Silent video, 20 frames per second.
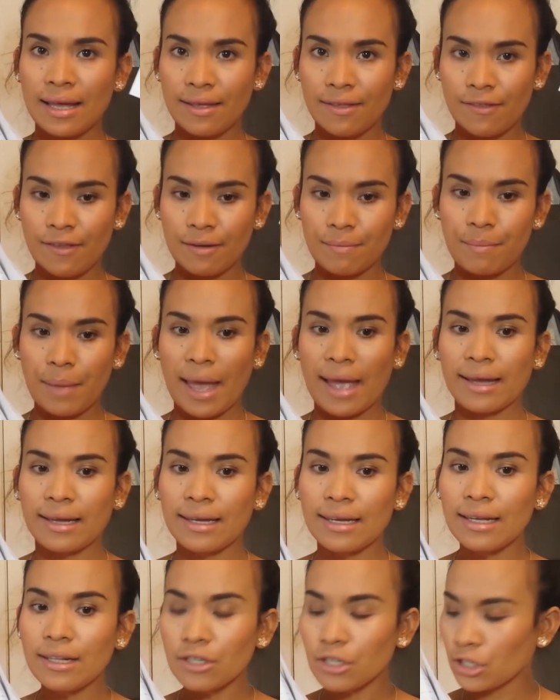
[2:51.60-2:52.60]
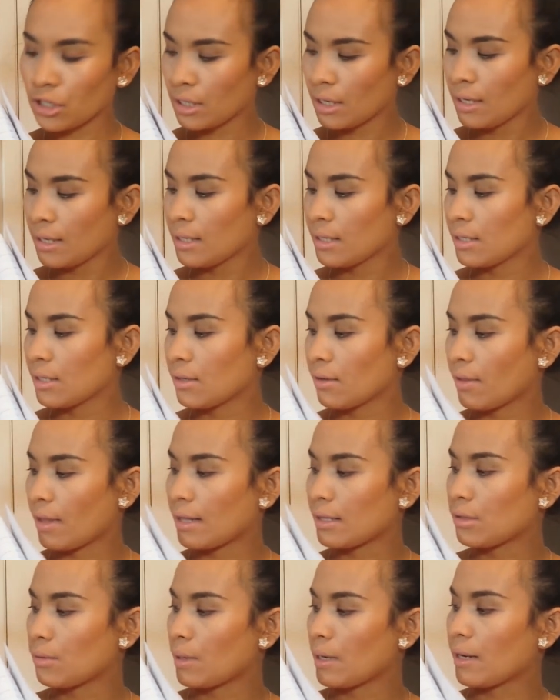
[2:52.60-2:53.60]
the package so
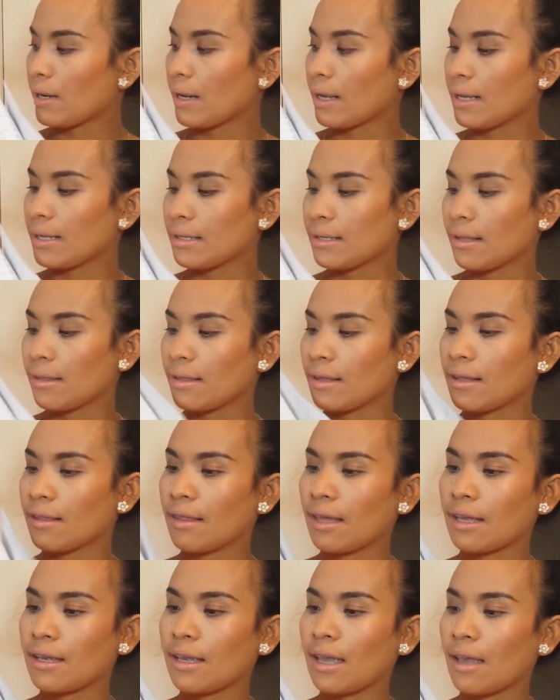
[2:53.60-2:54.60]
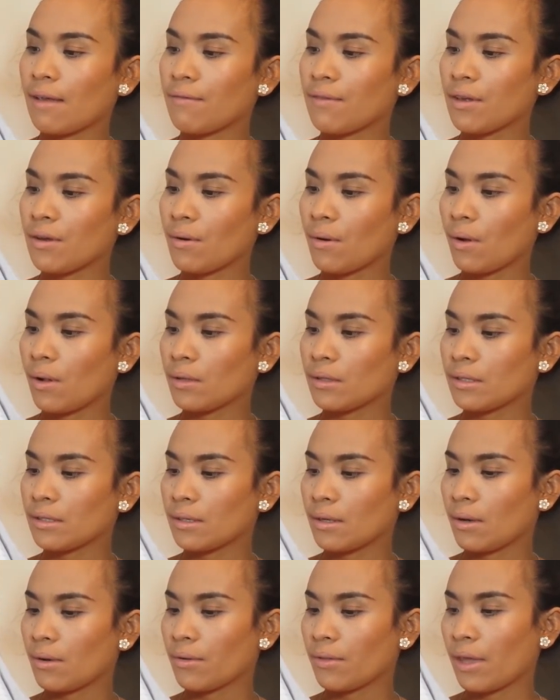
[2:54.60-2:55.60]
that's what it is and then they gave you
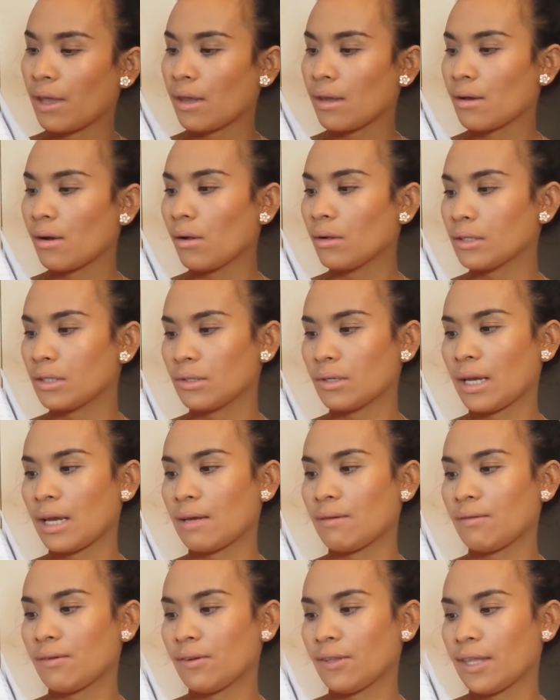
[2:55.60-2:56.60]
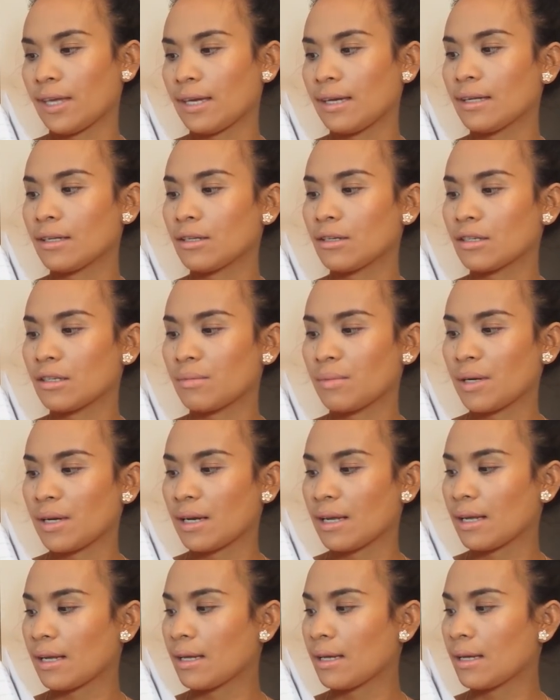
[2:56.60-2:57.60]
also they also gave you the it
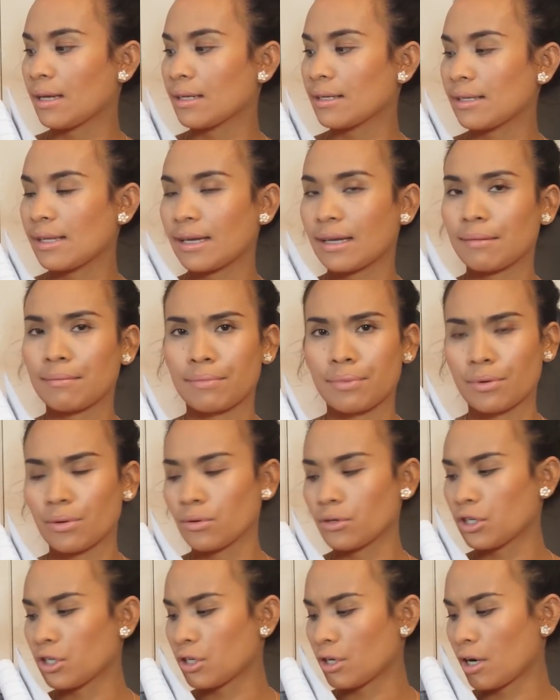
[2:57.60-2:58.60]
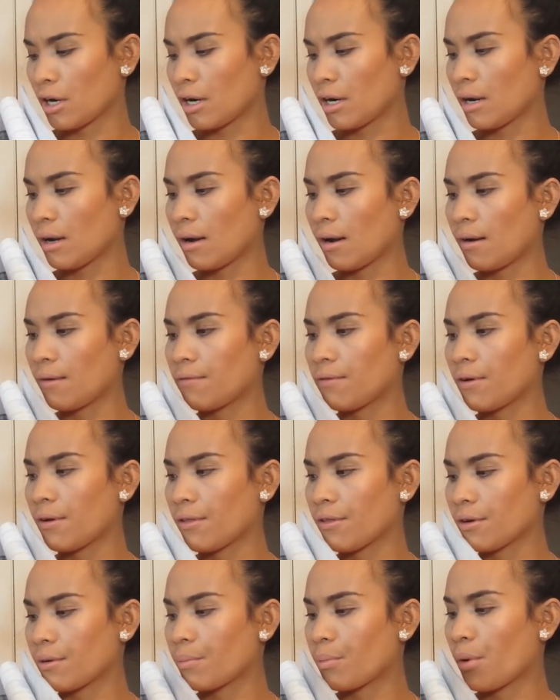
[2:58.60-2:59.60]
cosmetic it's like a brochure of
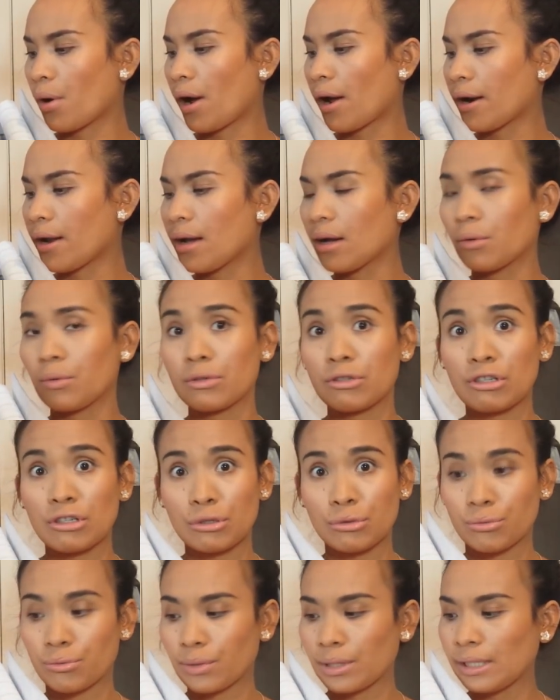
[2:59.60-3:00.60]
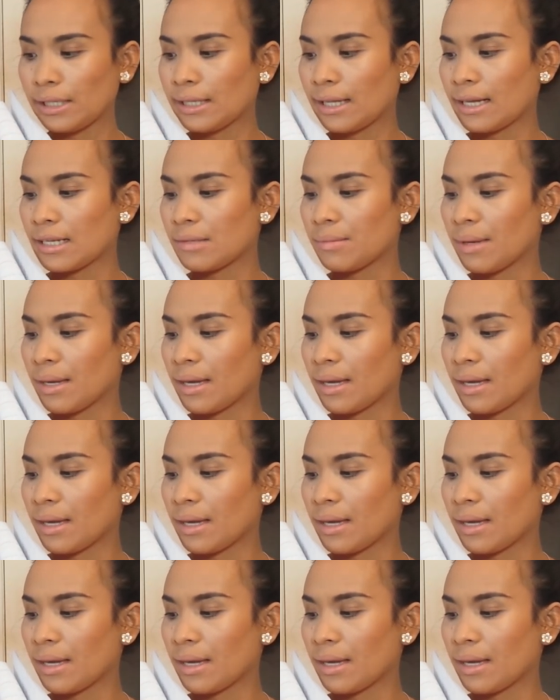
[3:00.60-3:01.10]
their product which is really nice